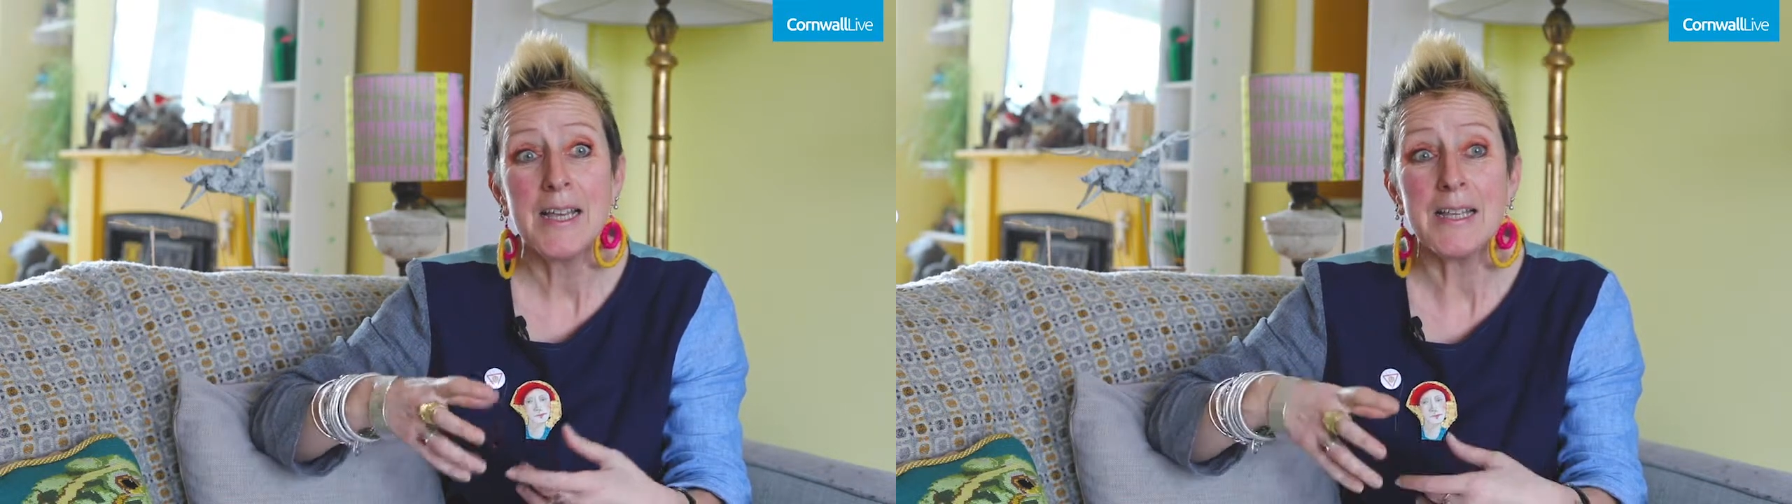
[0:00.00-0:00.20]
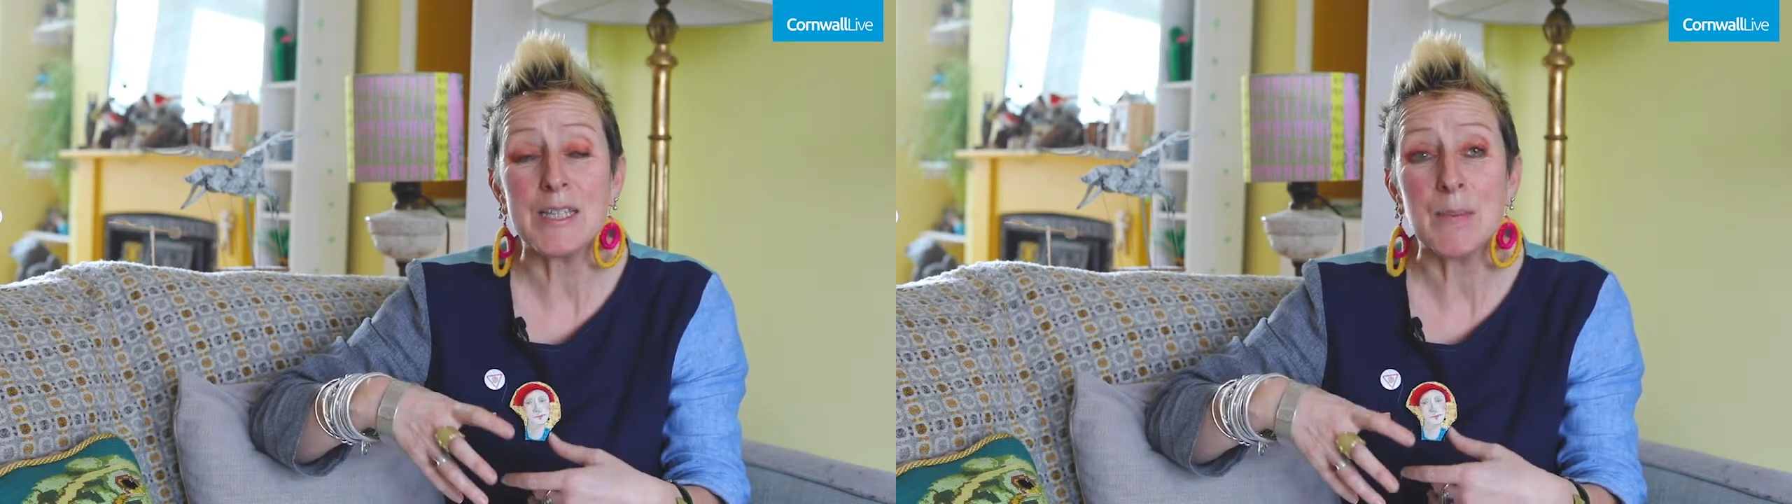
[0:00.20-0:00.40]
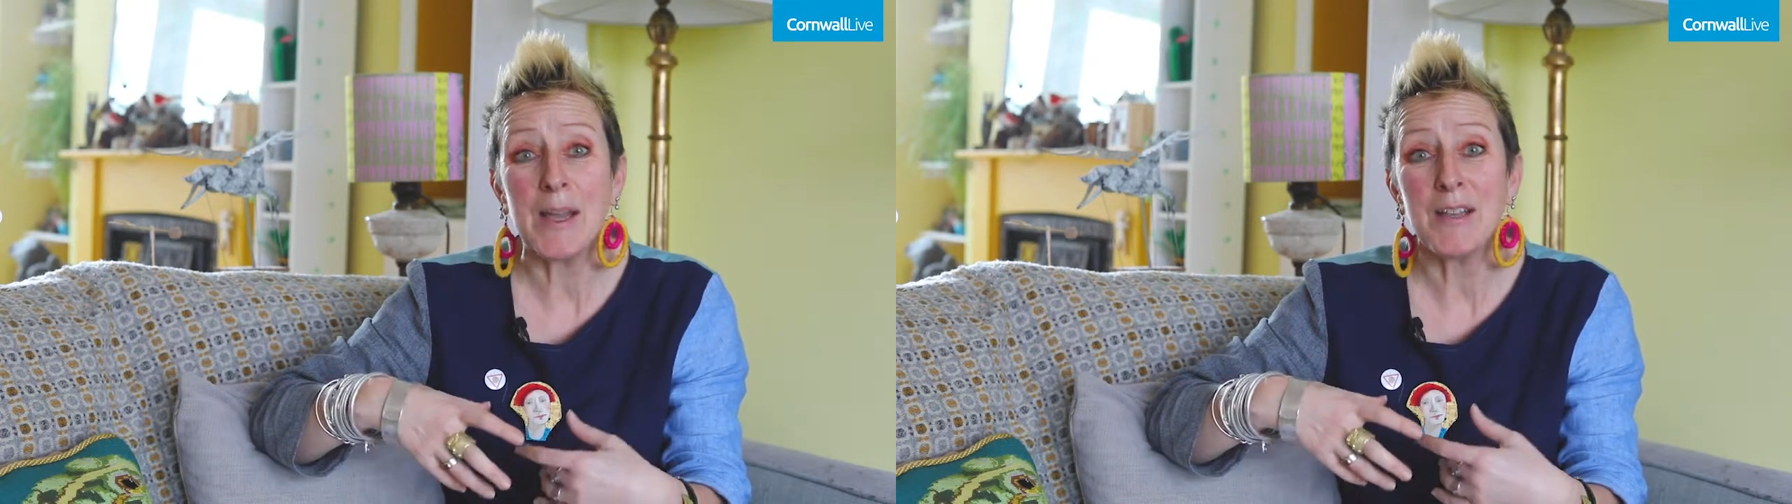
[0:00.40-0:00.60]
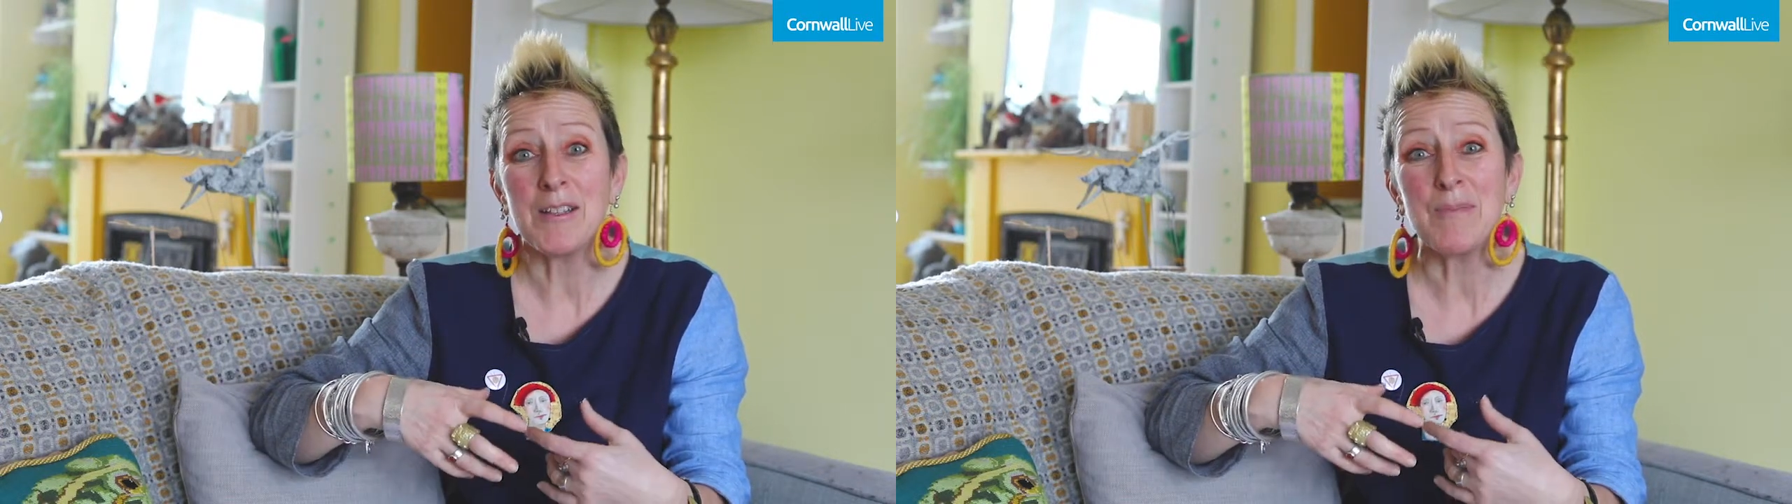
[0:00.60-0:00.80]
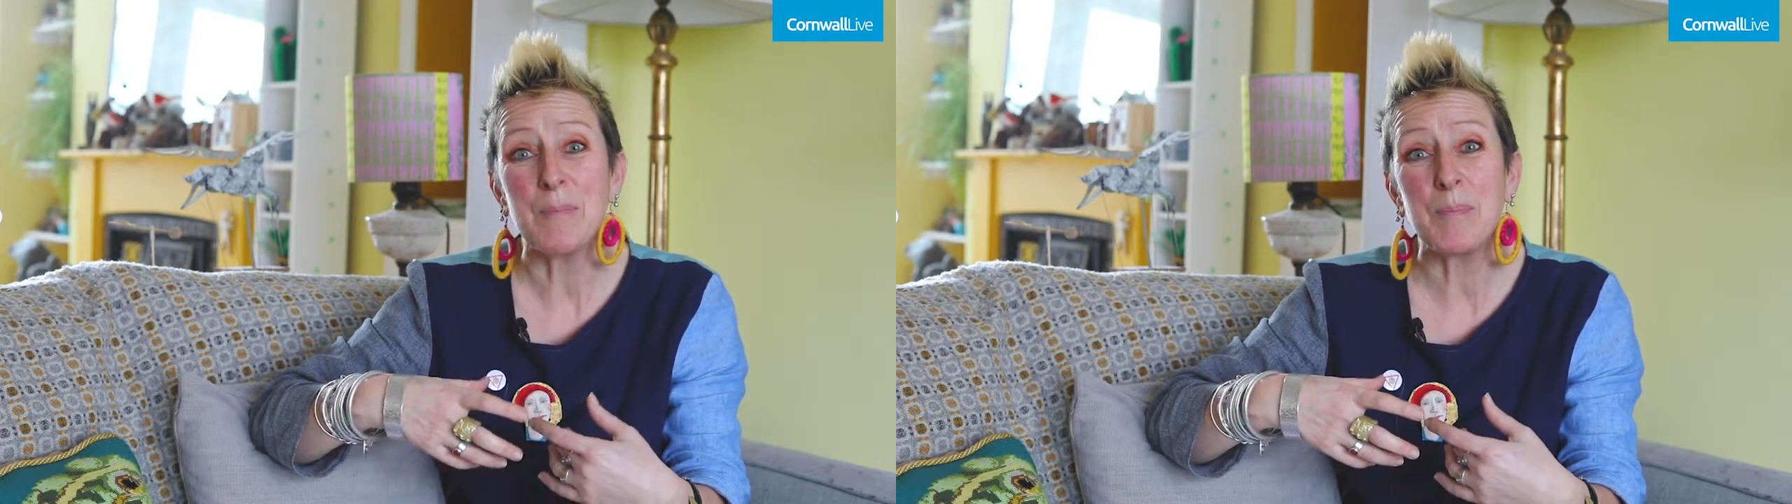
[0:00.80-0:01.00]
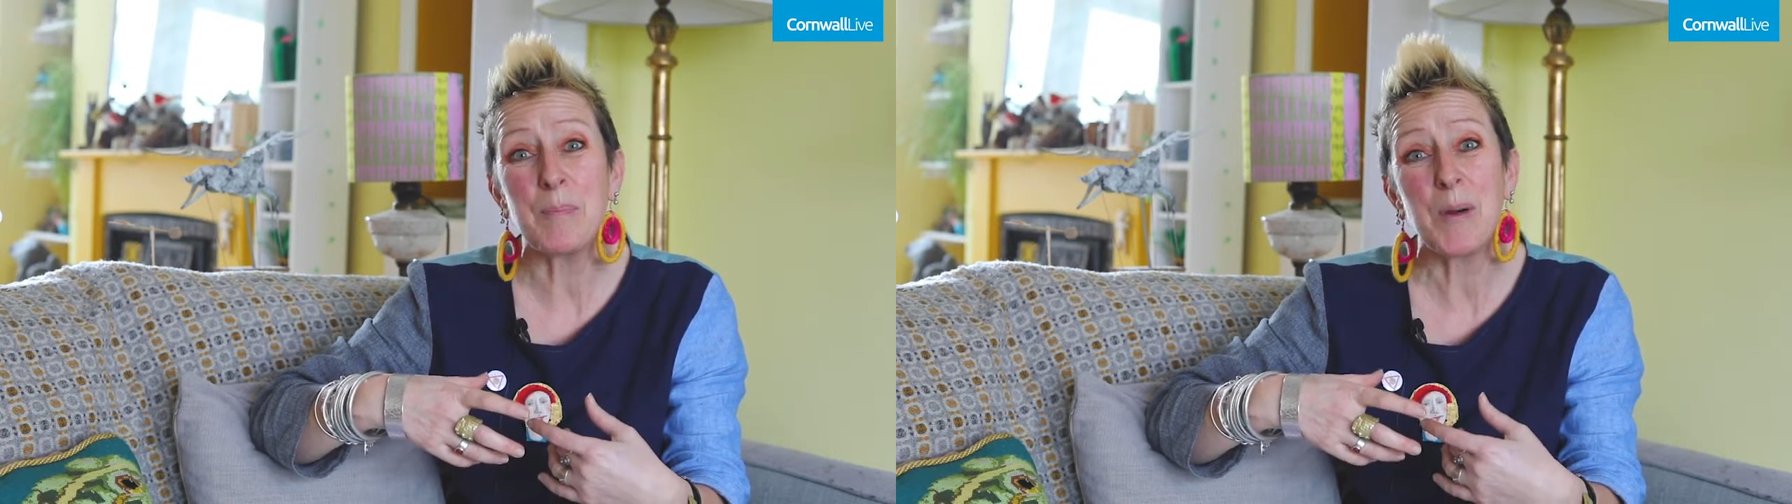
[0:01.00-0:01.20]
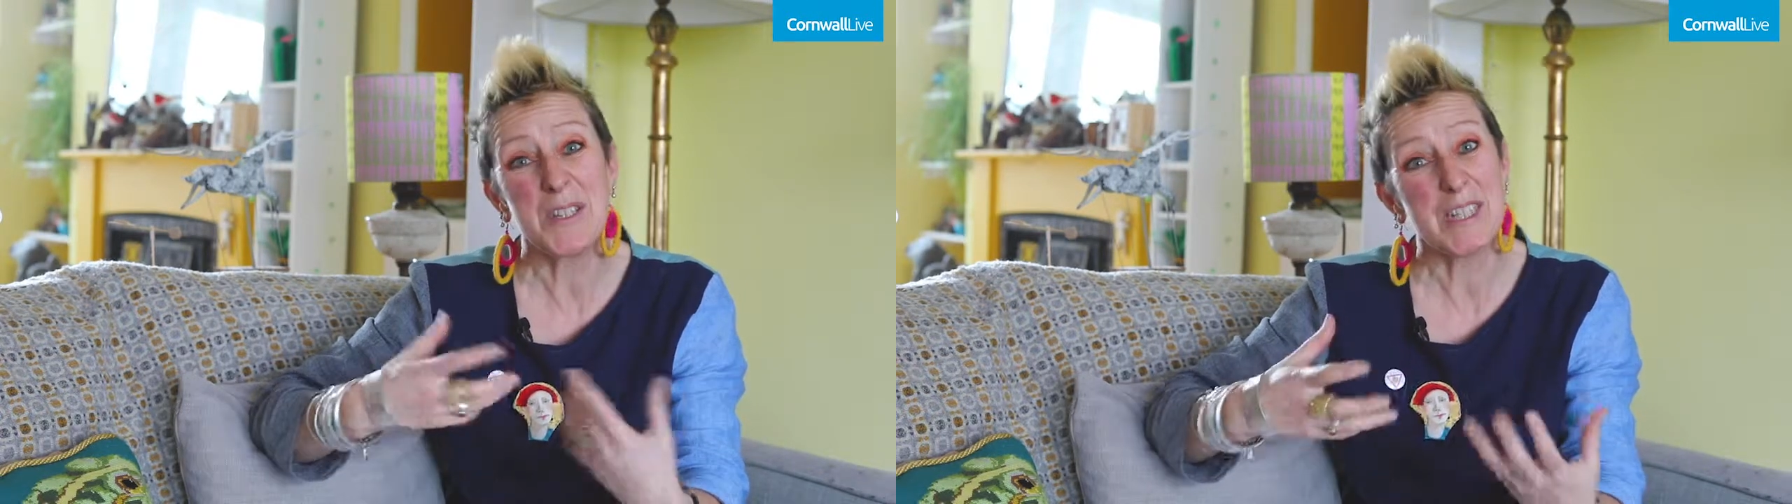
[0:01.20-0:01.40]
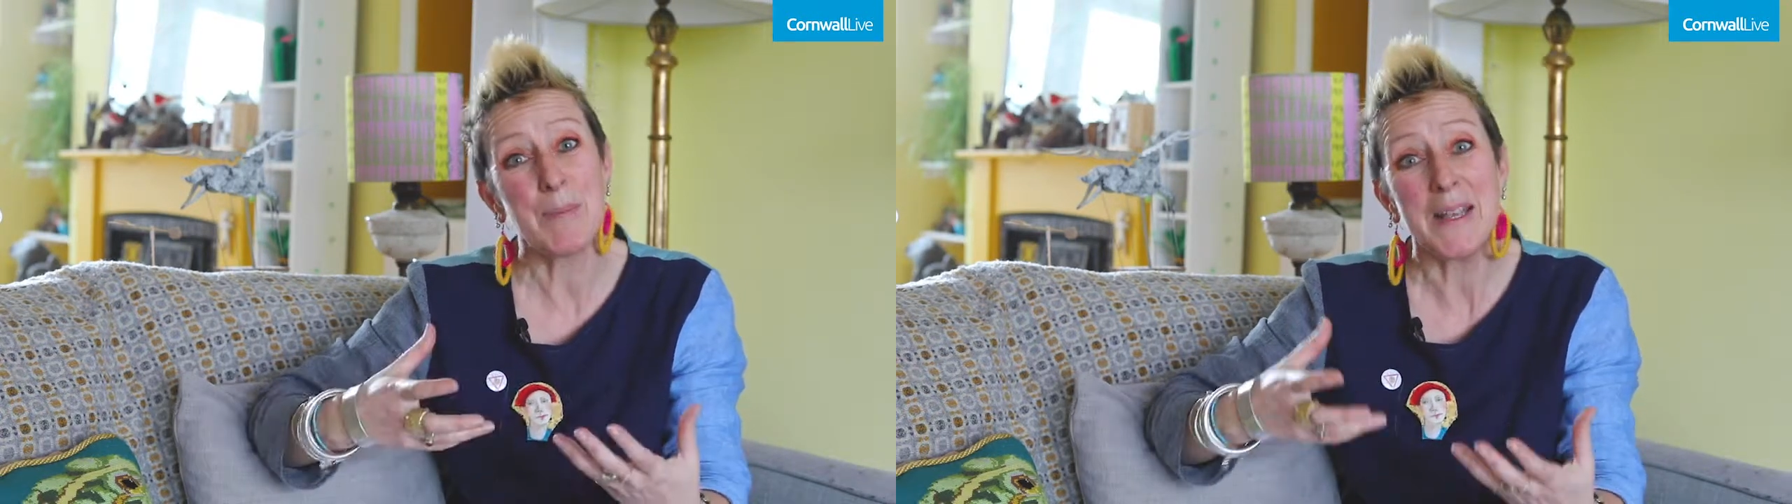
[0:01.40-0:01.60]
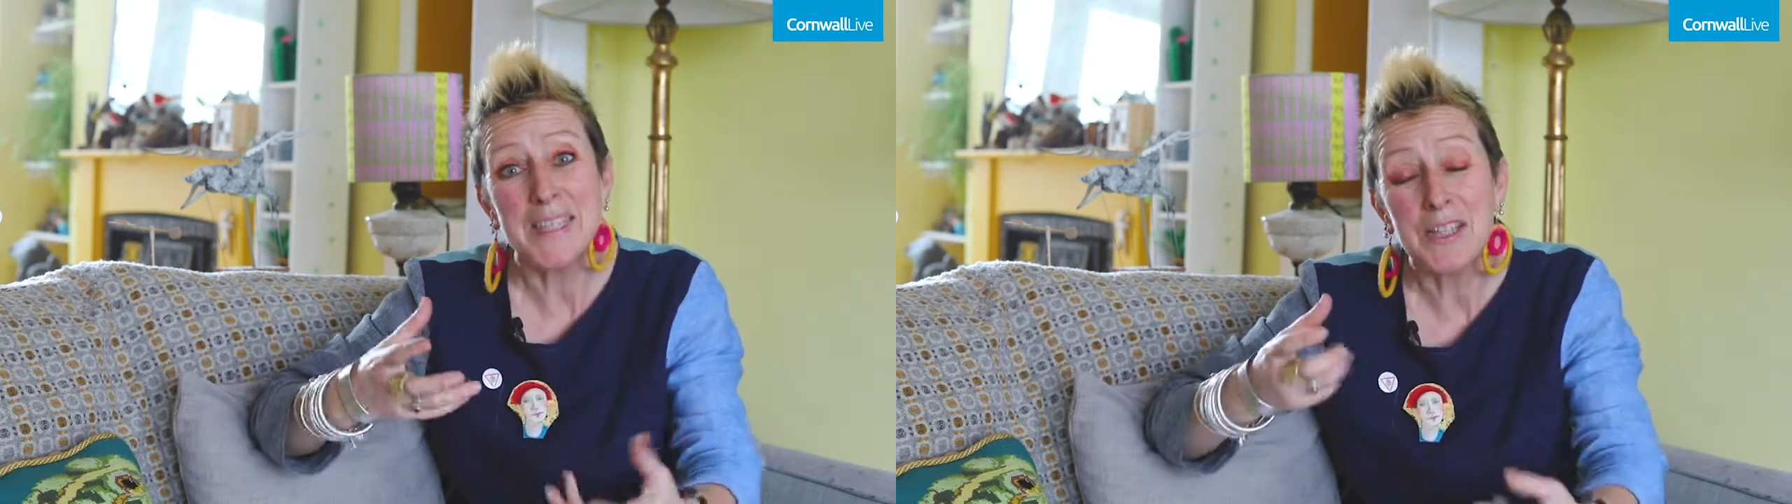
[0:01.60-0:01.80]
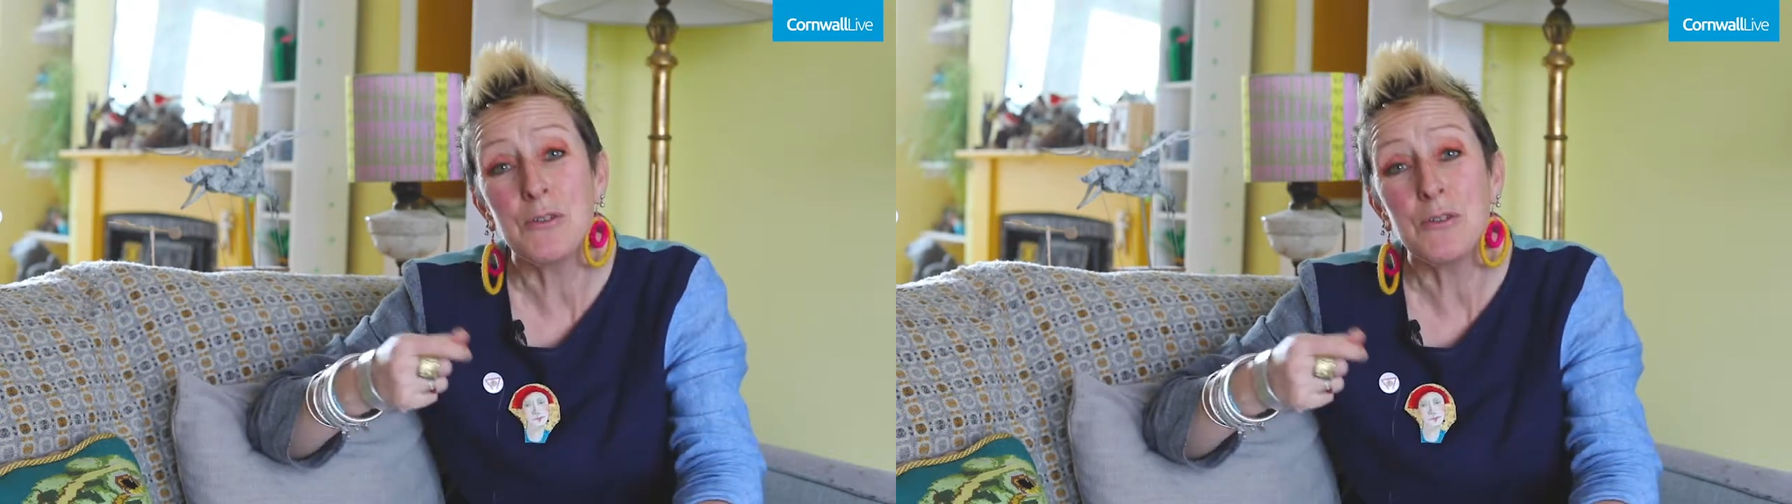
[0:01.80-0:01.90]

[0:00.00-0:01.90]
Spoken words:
it's about participating